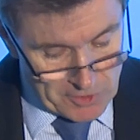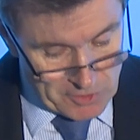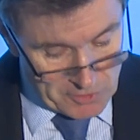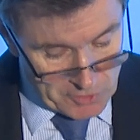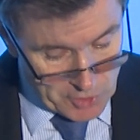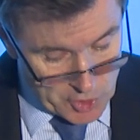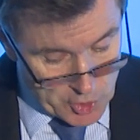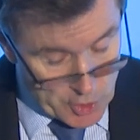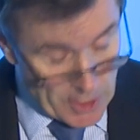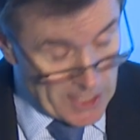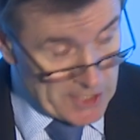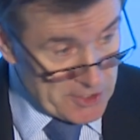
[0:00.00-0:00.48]

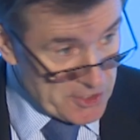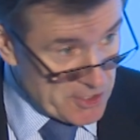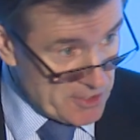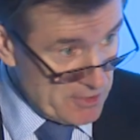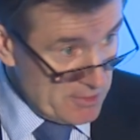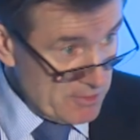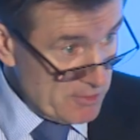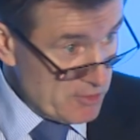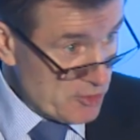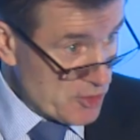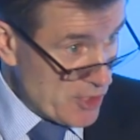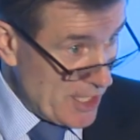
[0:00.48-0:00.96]
trust
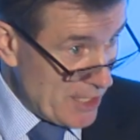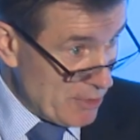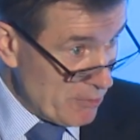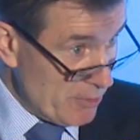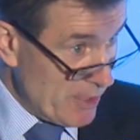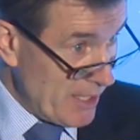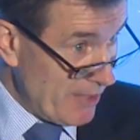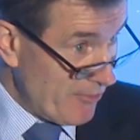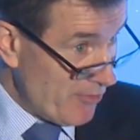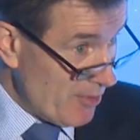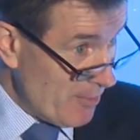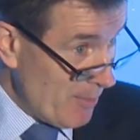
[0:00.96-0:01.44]

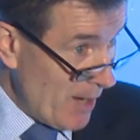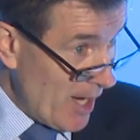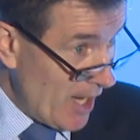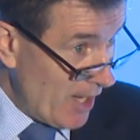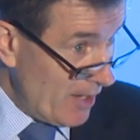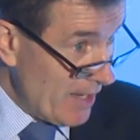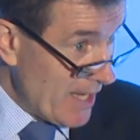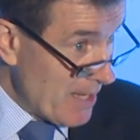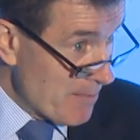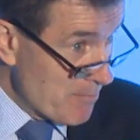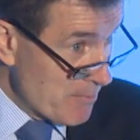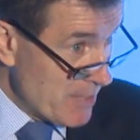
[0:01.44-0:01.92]
generally from our
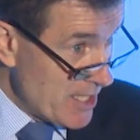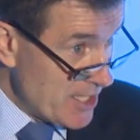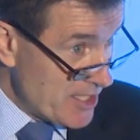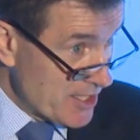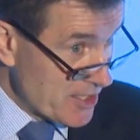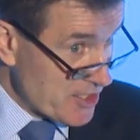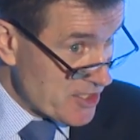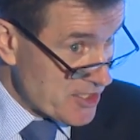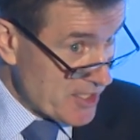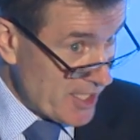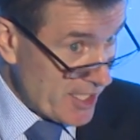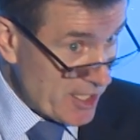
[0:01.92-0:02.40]
immediate
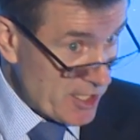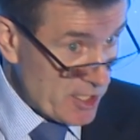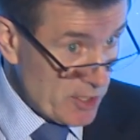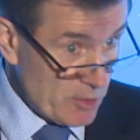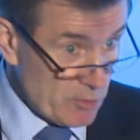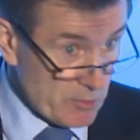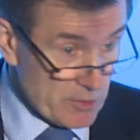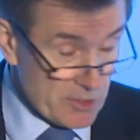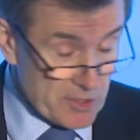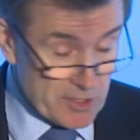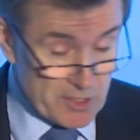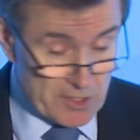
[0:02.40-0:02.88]

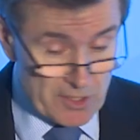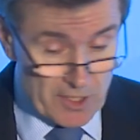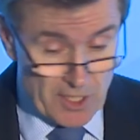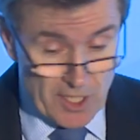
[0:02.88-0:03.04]
stakeholders,